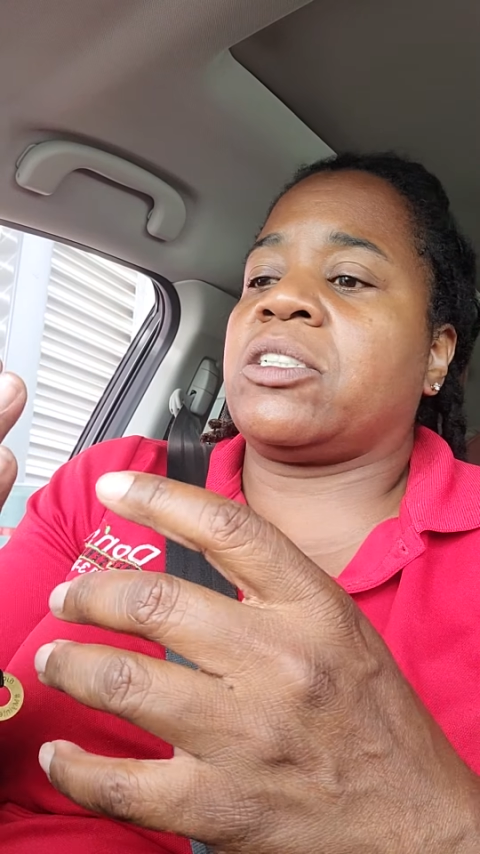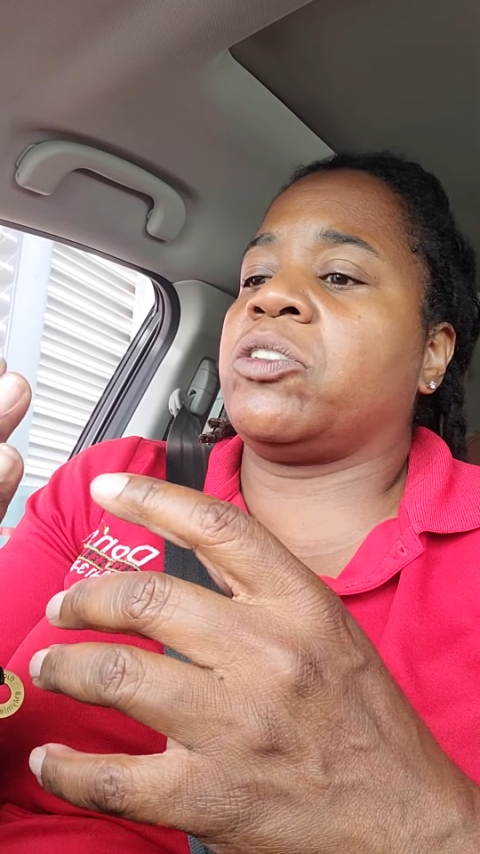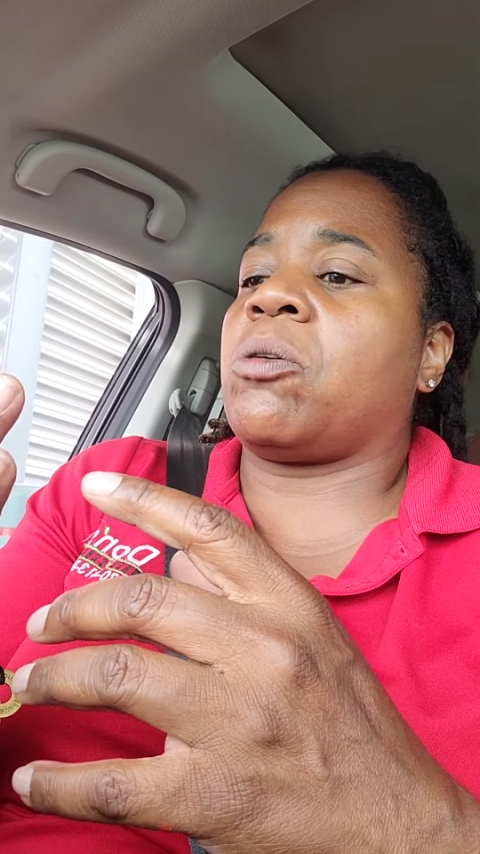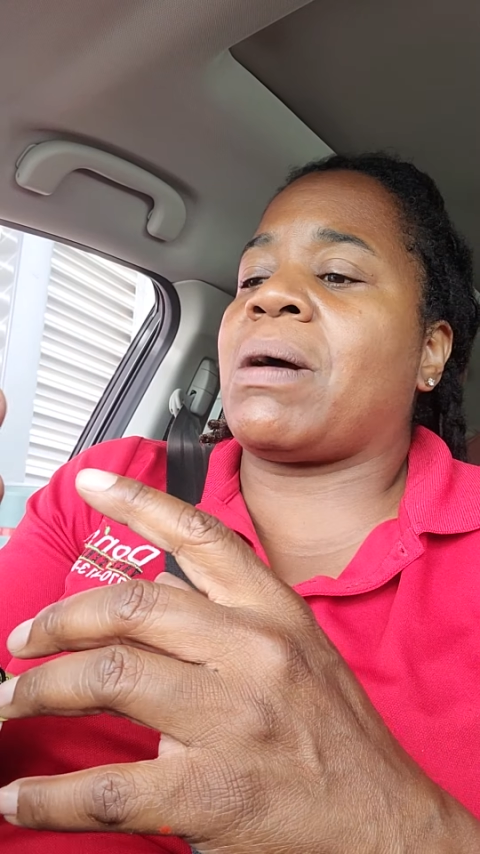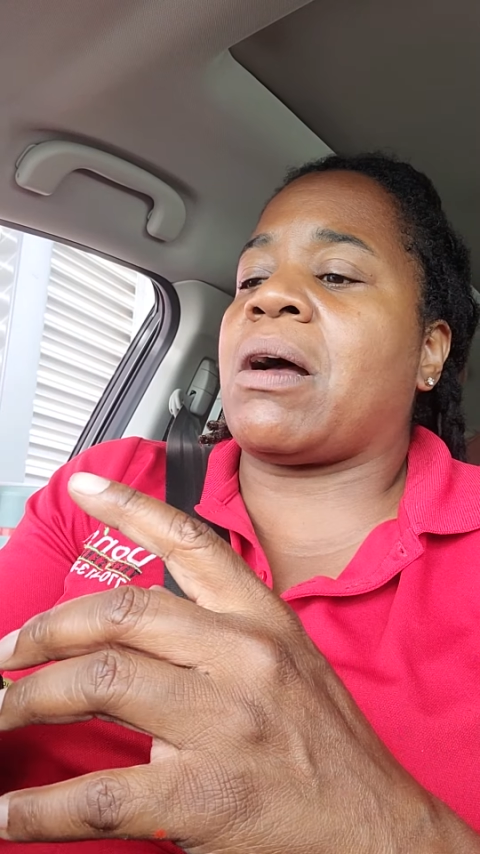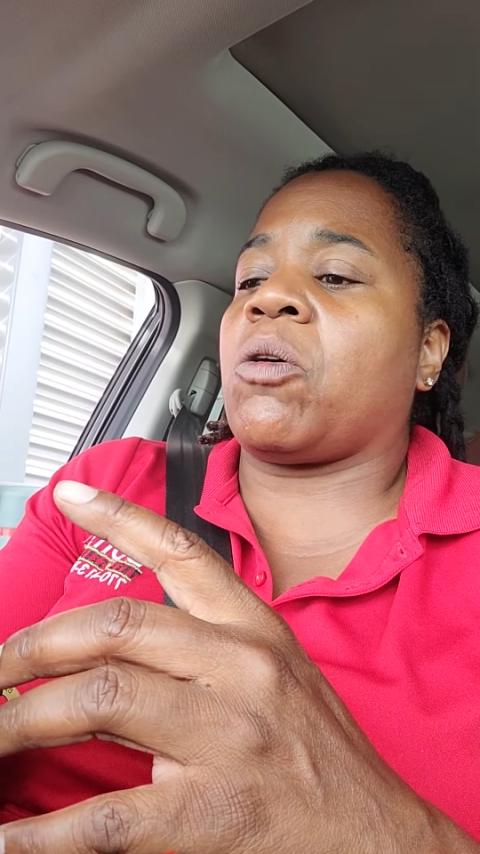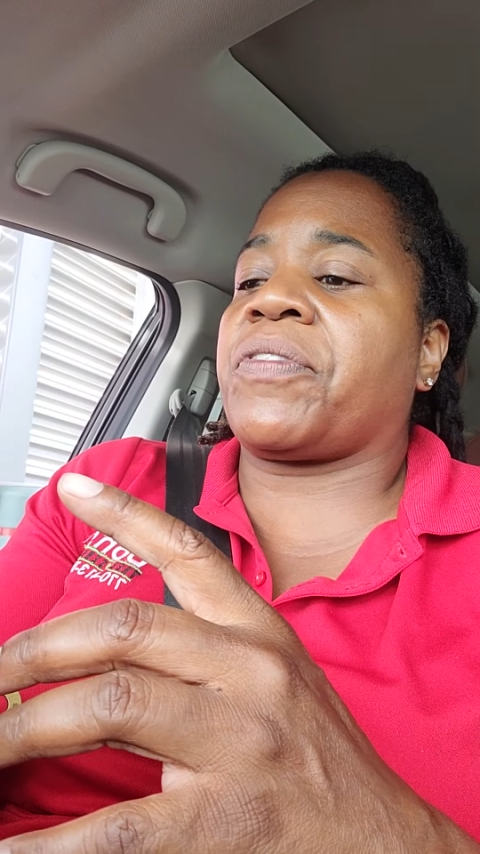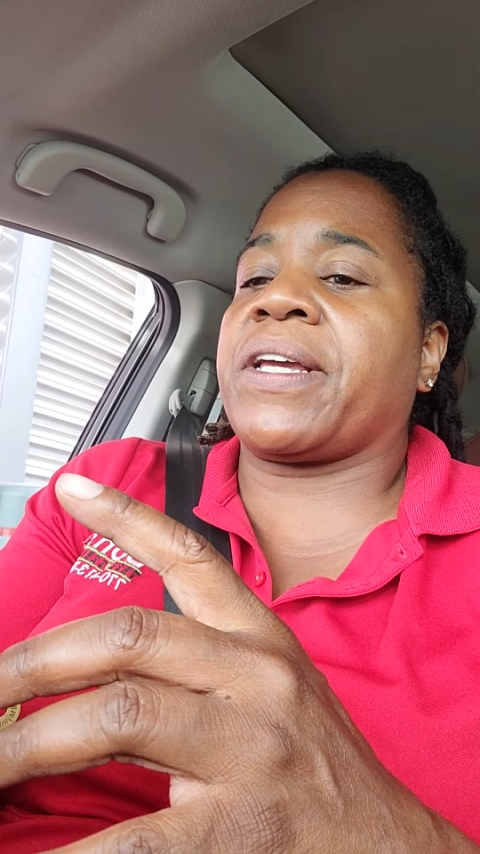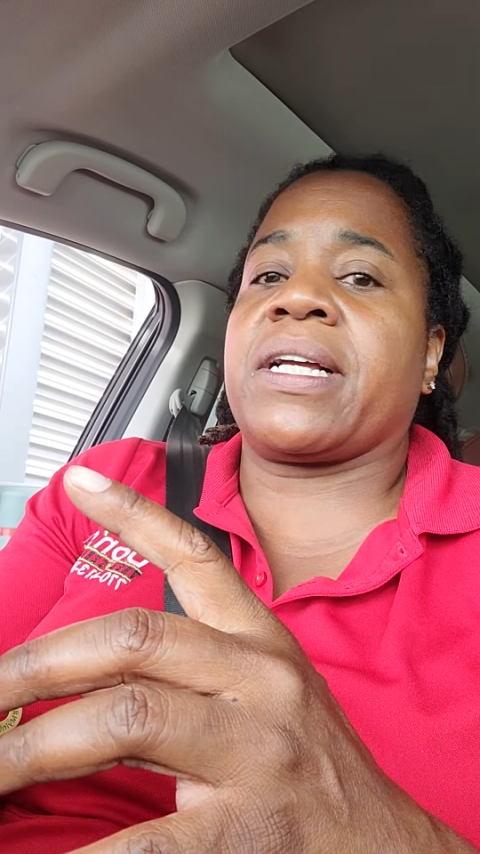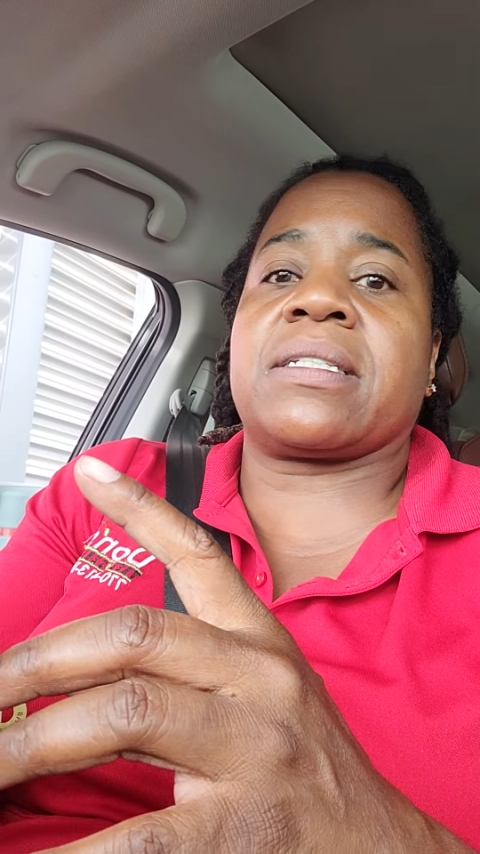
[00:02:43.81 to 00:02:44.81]
you know my whole
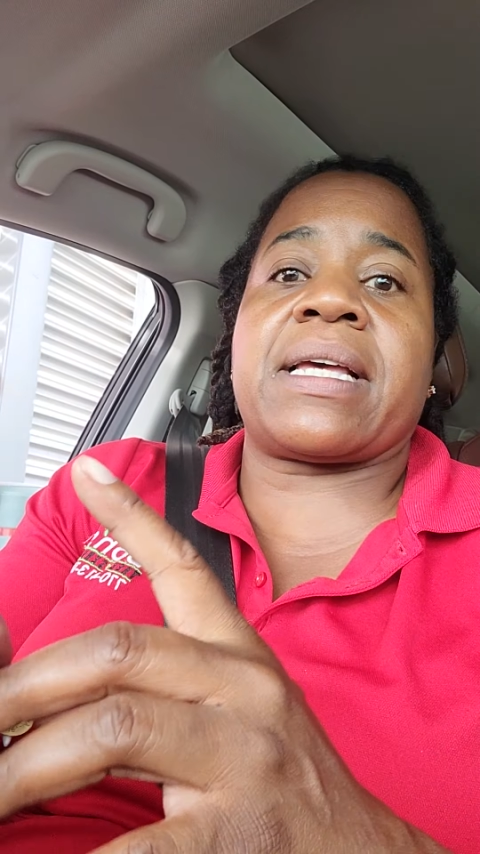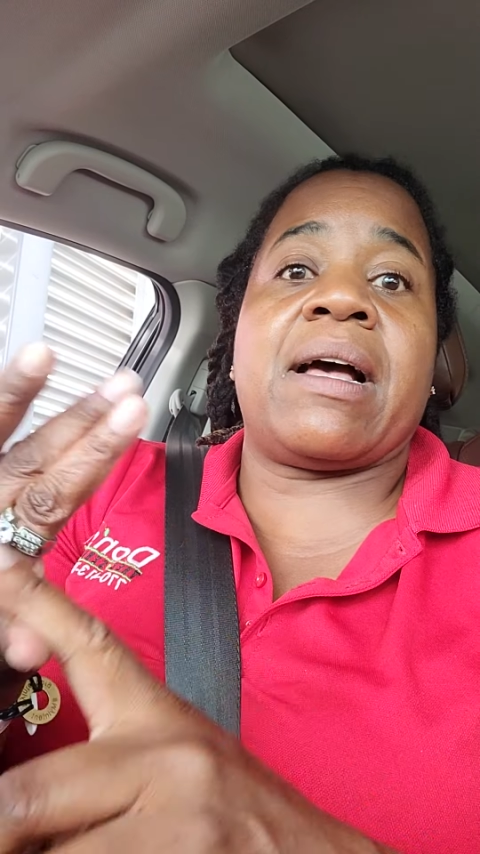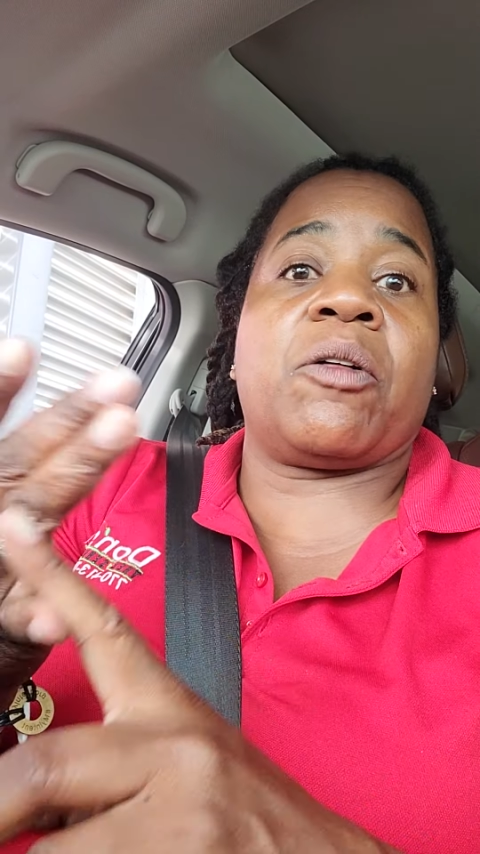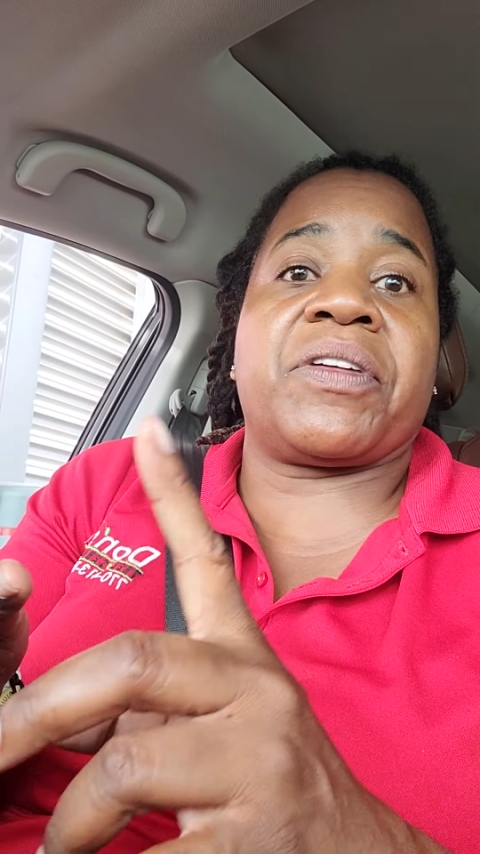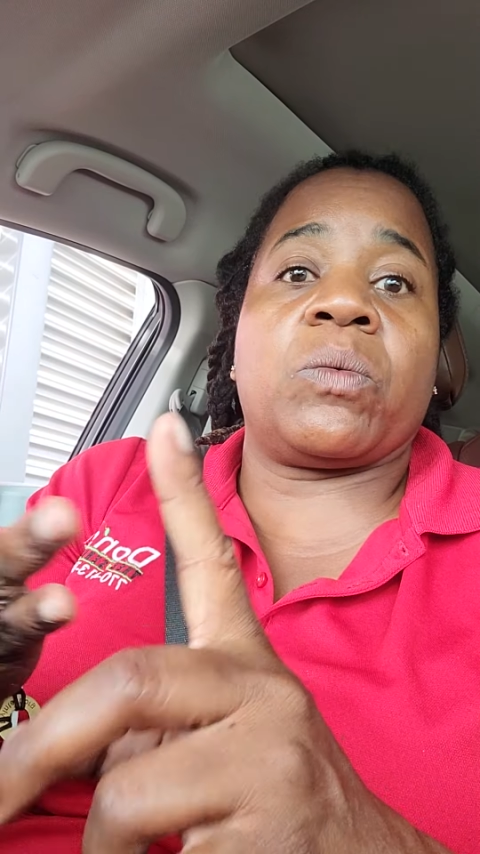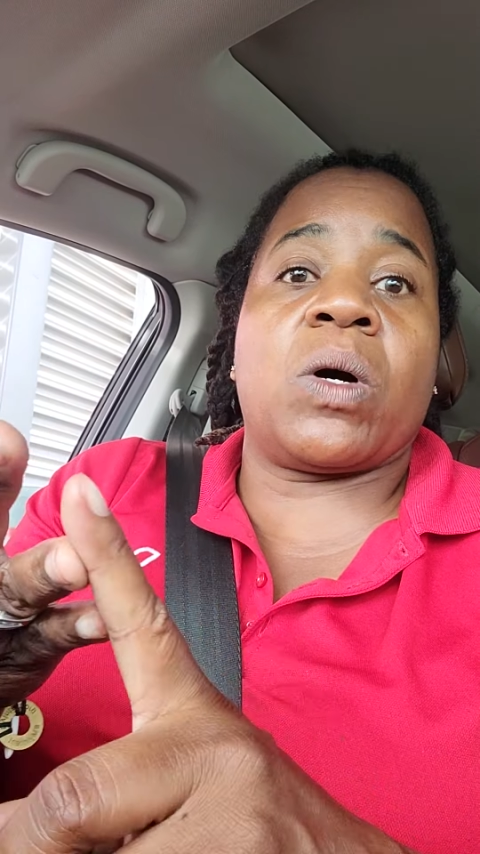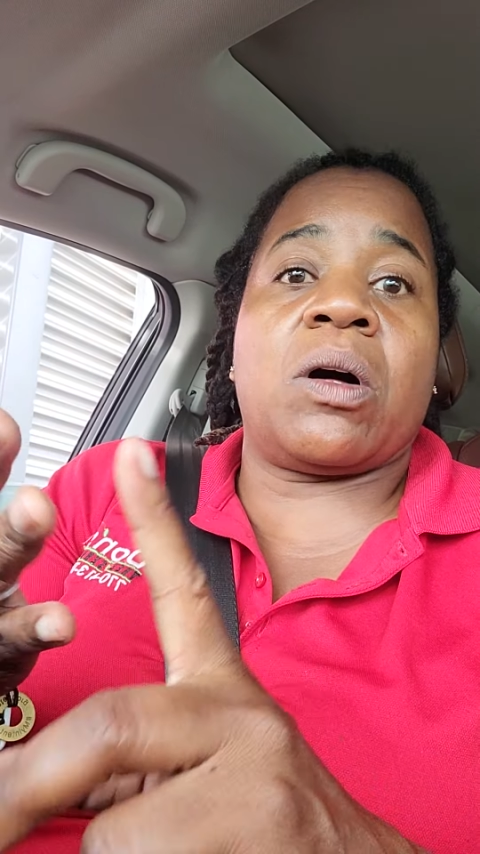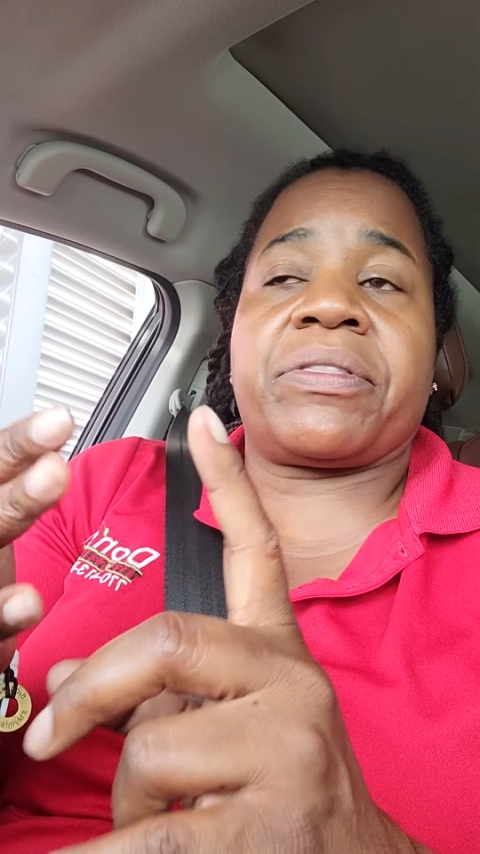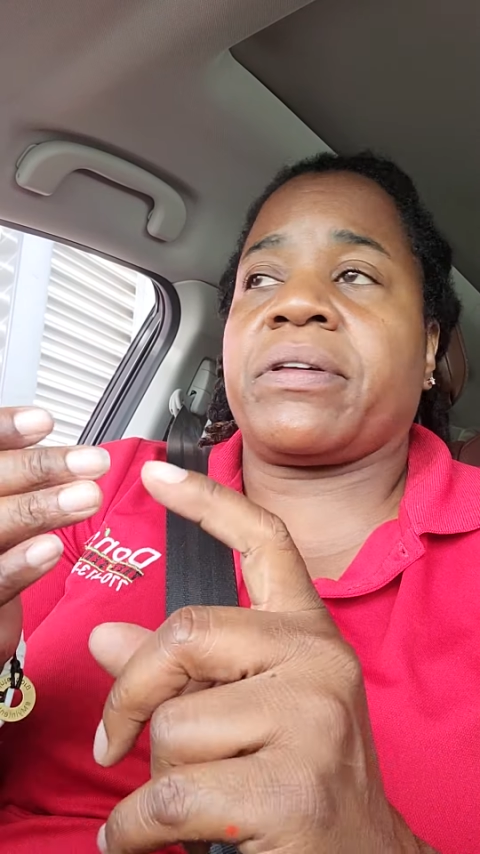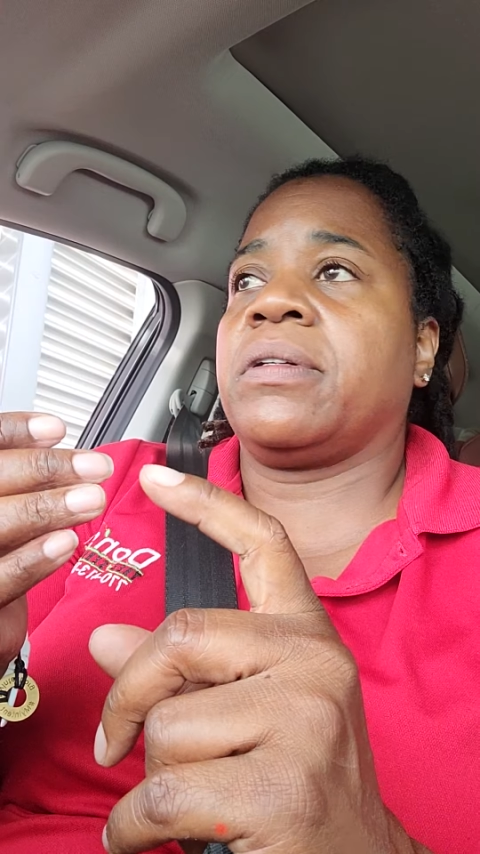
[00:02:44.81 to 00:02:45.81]
thing is health and
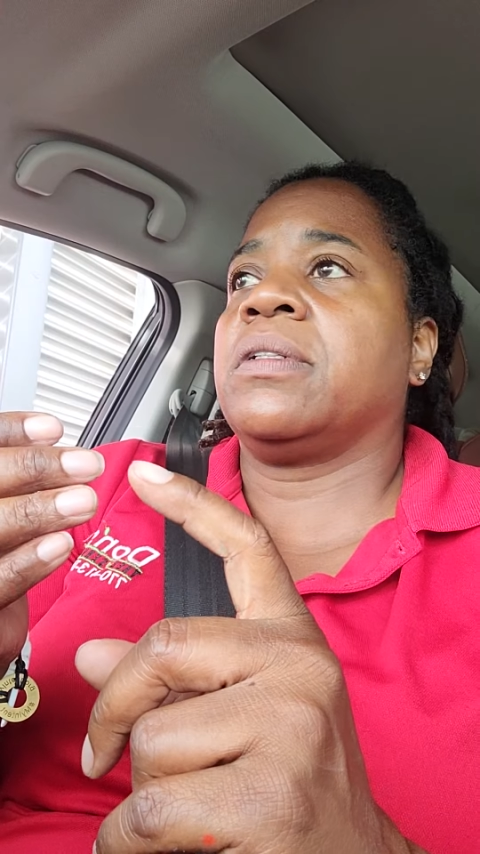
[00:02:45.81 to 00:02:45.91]
wealth.